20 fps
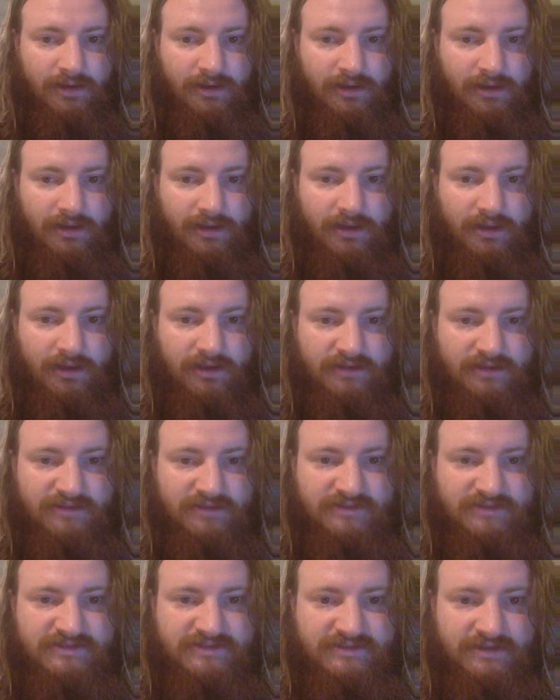
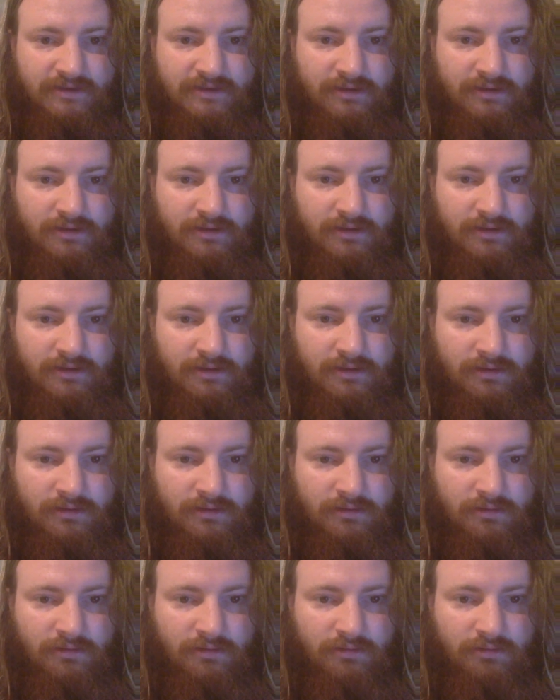as
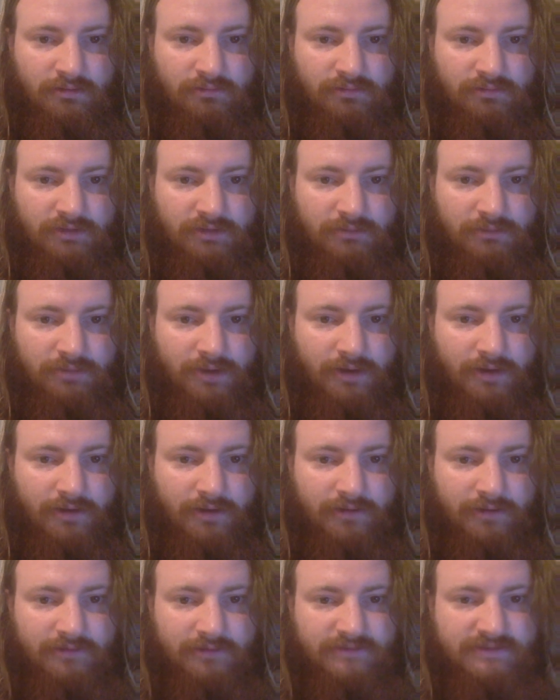only
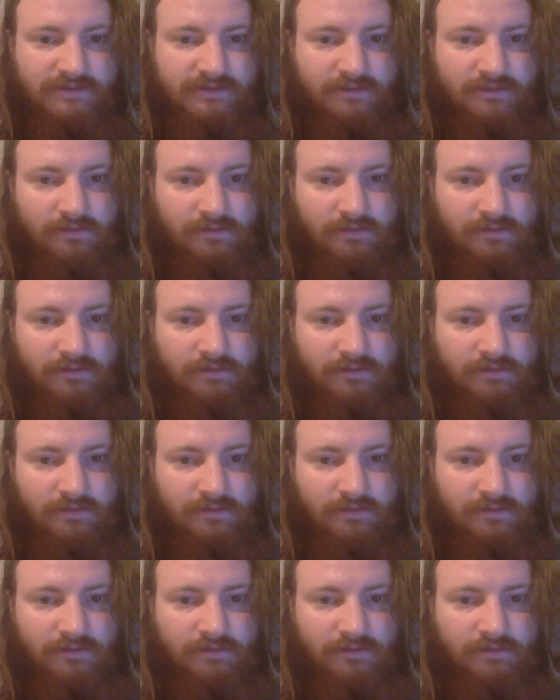part